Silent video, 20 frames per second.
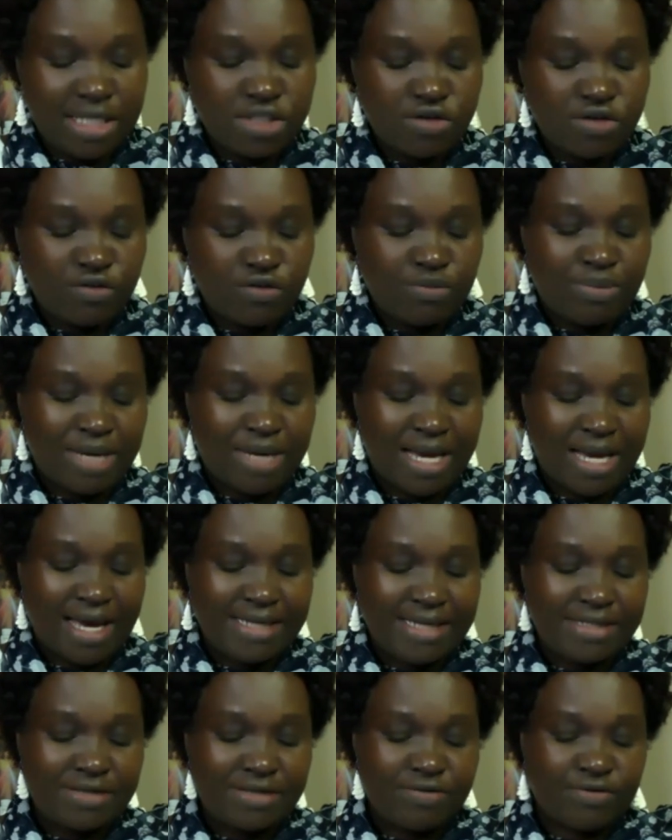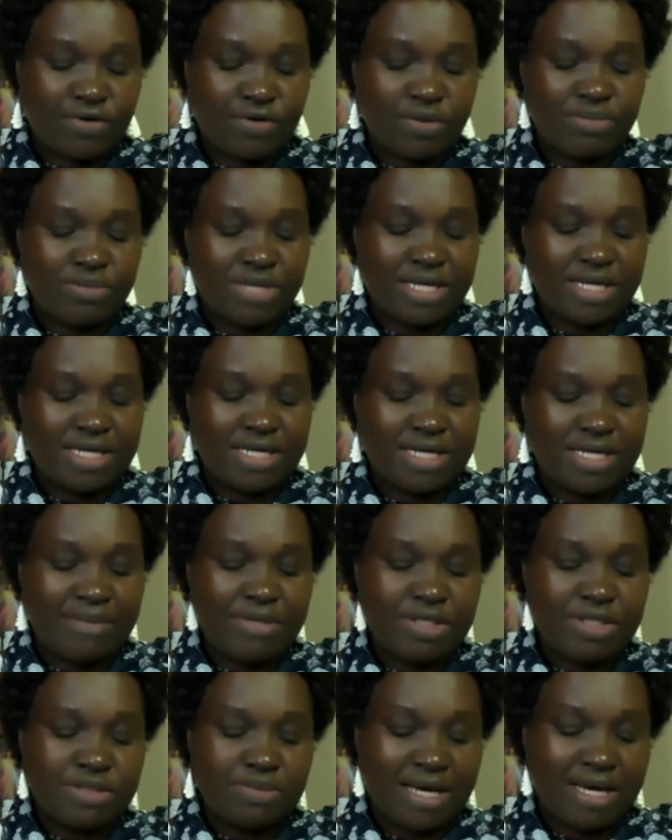of blood from the
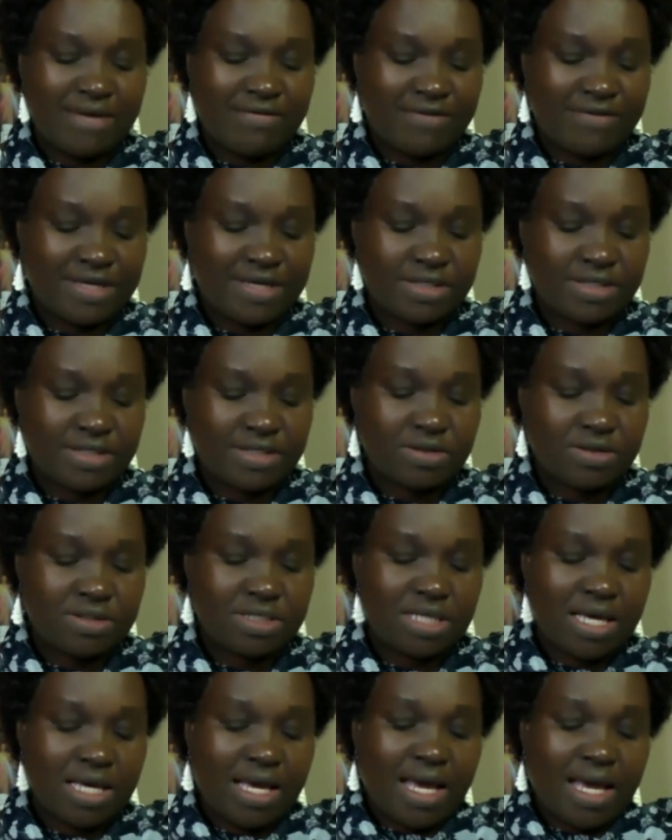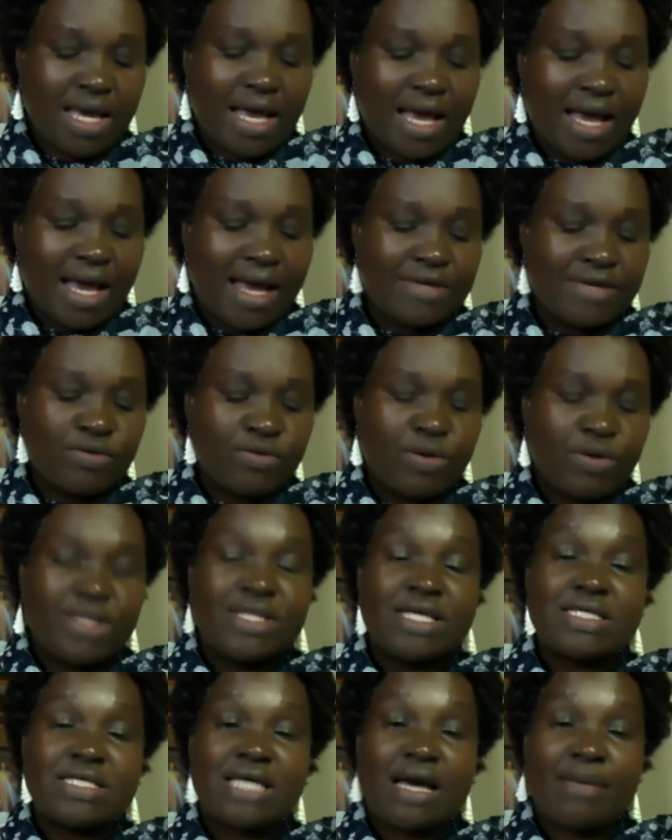damaged blood vessels. And when
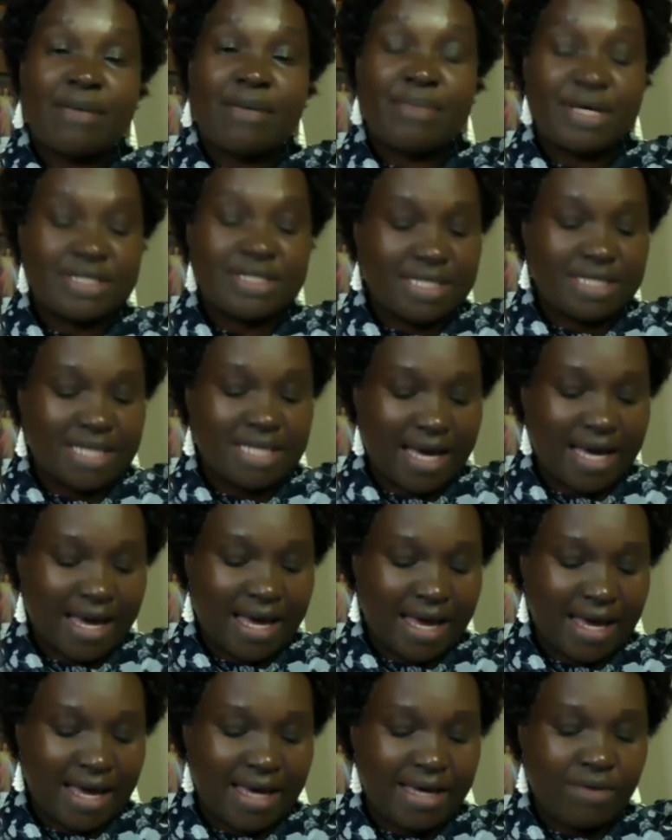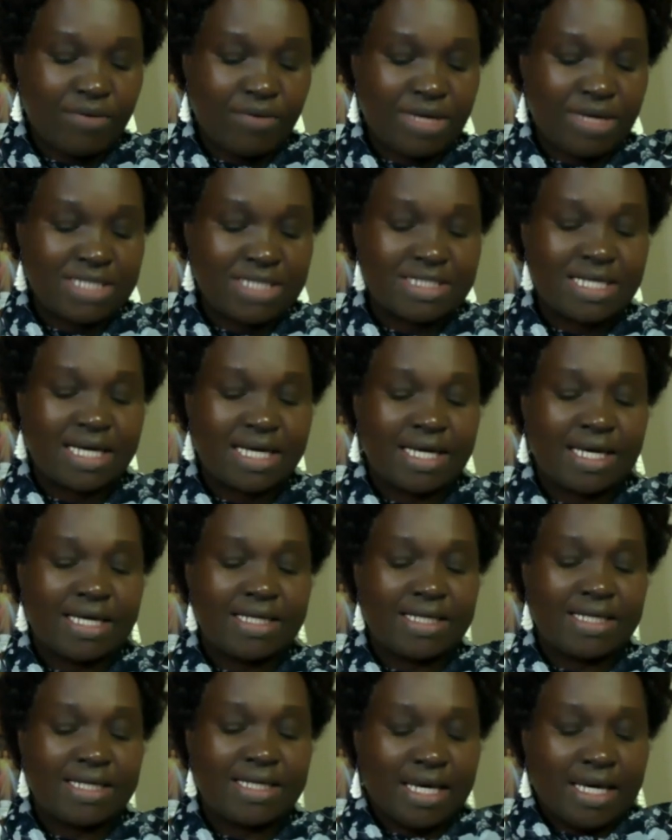this happens in the eye, once
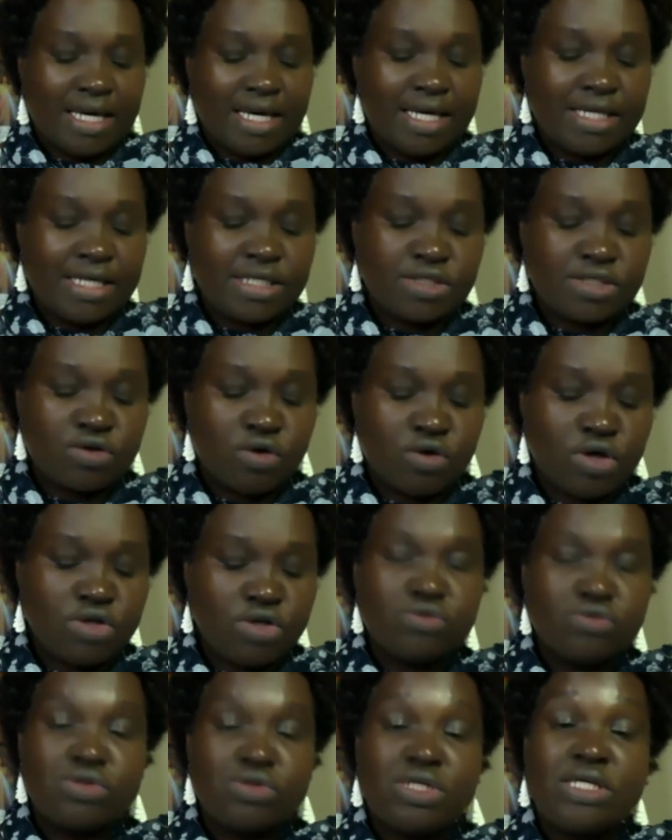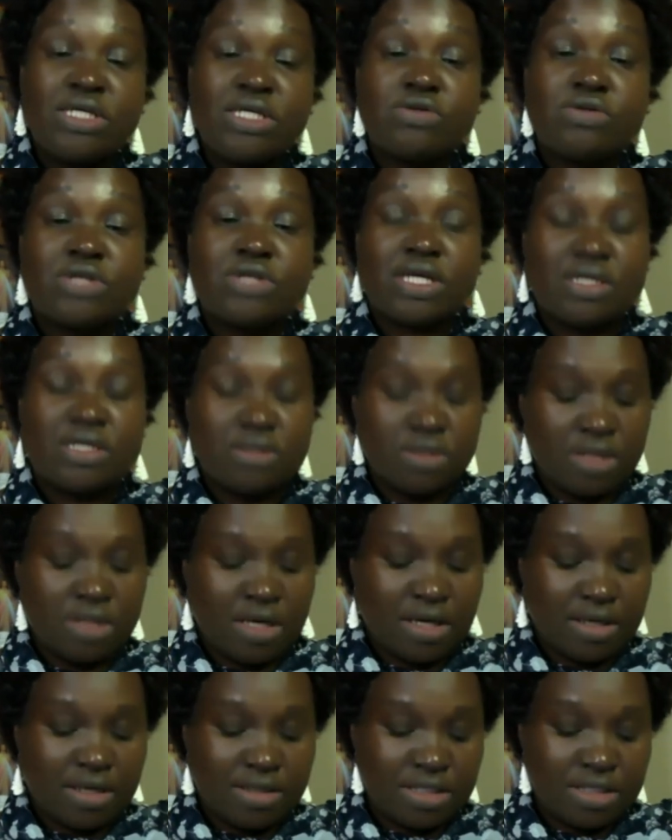again, it is going to lead to
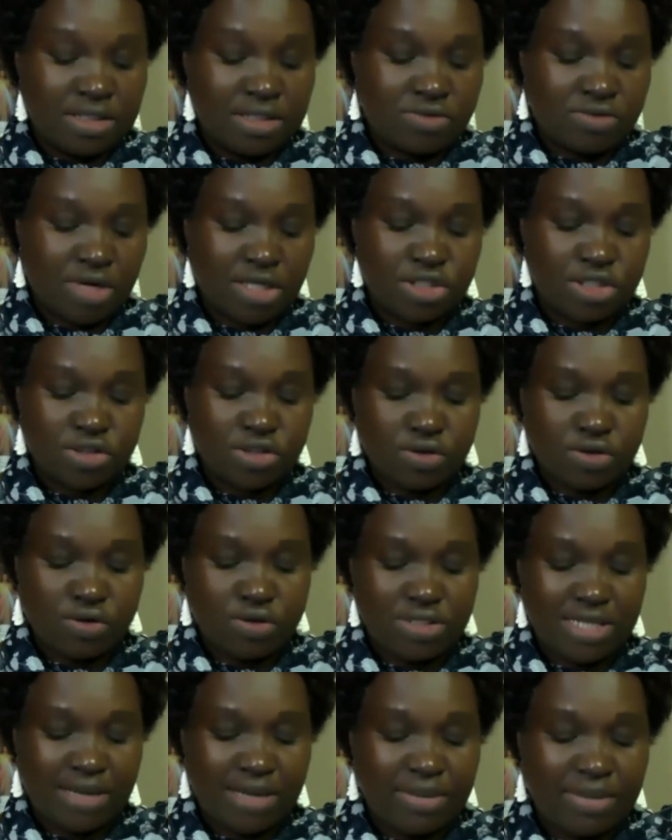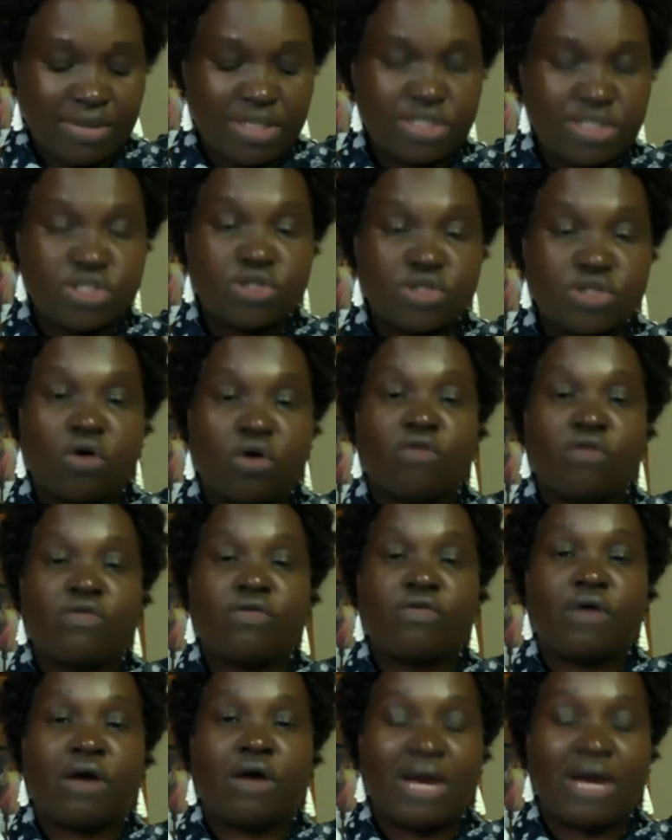the destruction or damage of
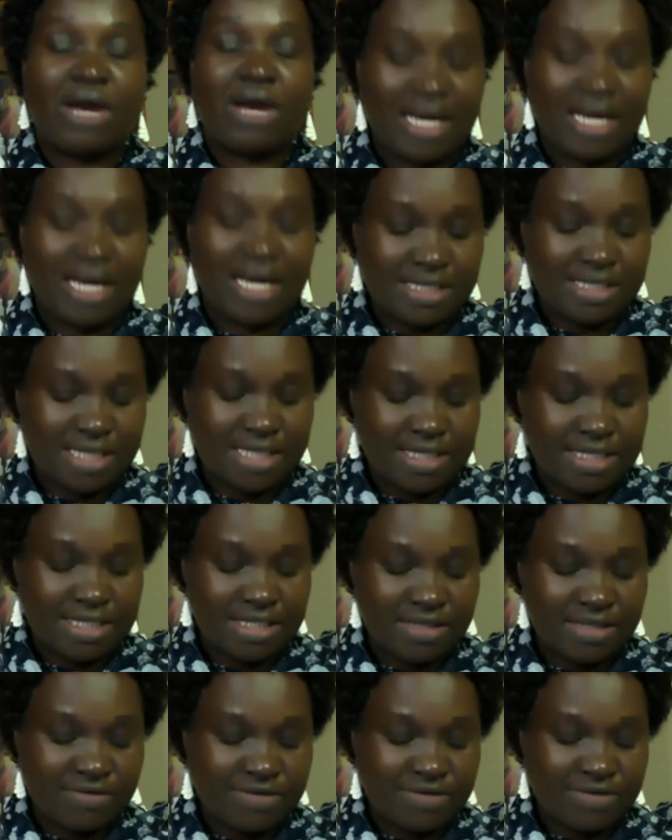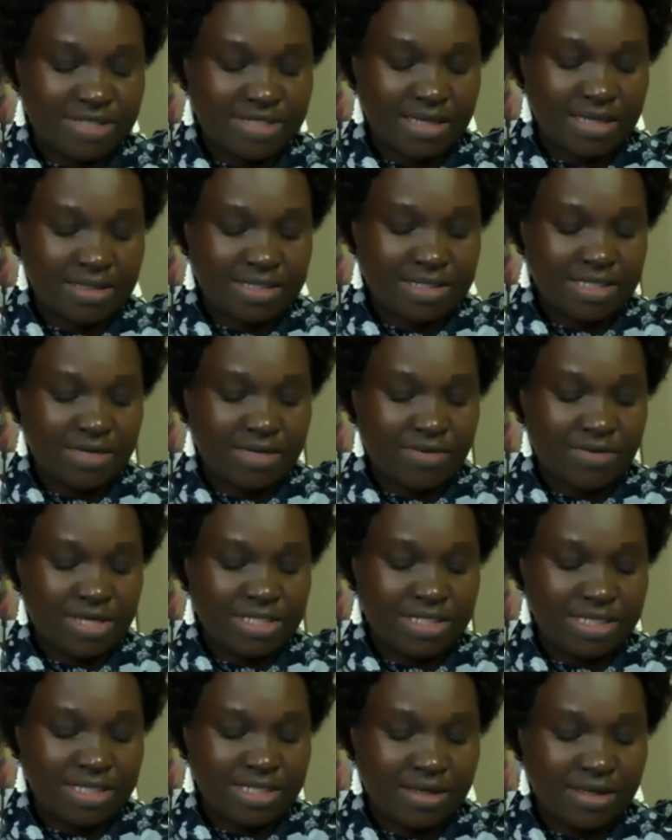our light-sensitive cells in the
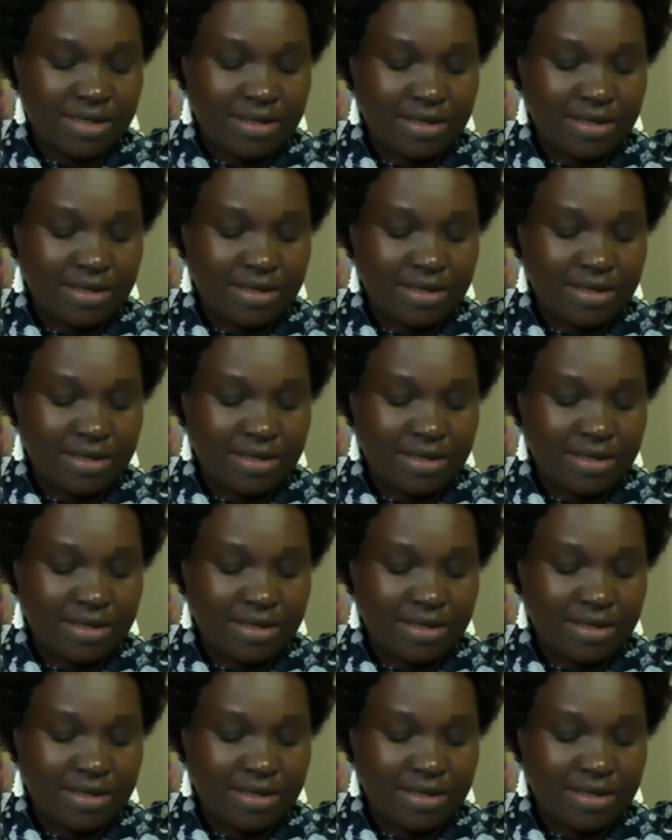retina,